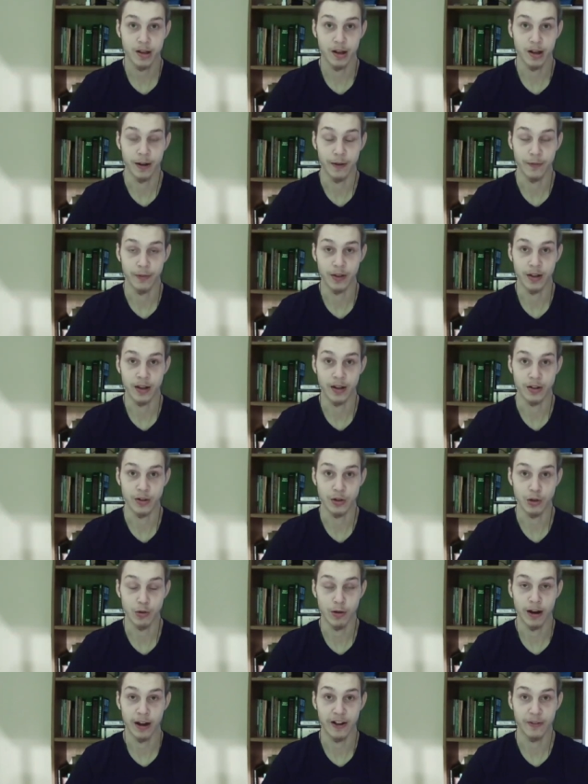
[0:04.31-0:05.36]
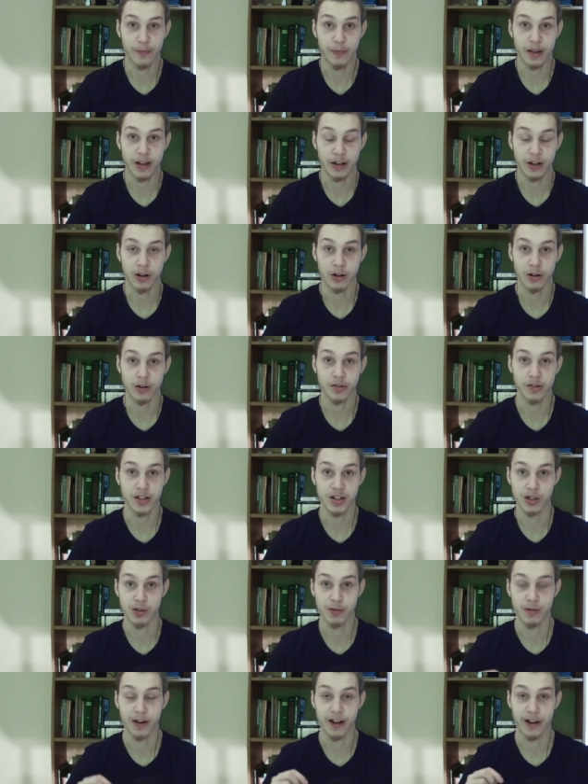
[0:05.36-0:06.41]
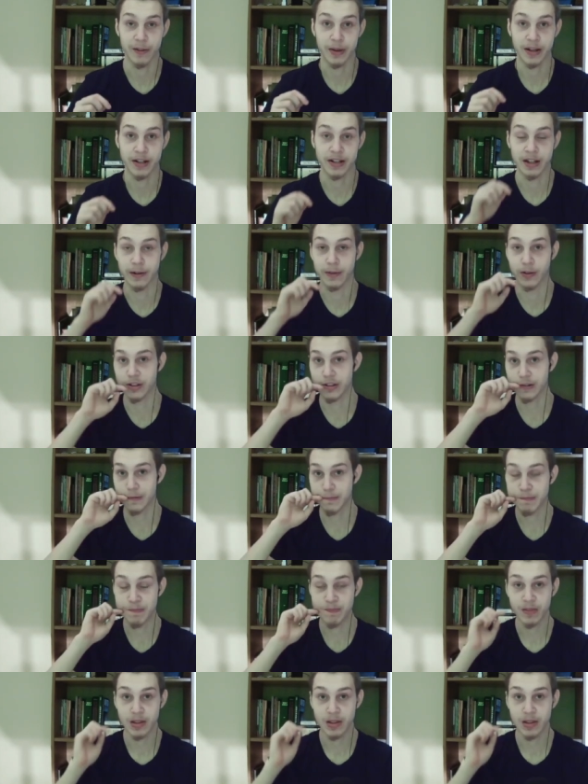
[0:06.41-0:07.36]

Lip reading: of the new IFB cult, these new IFB devils.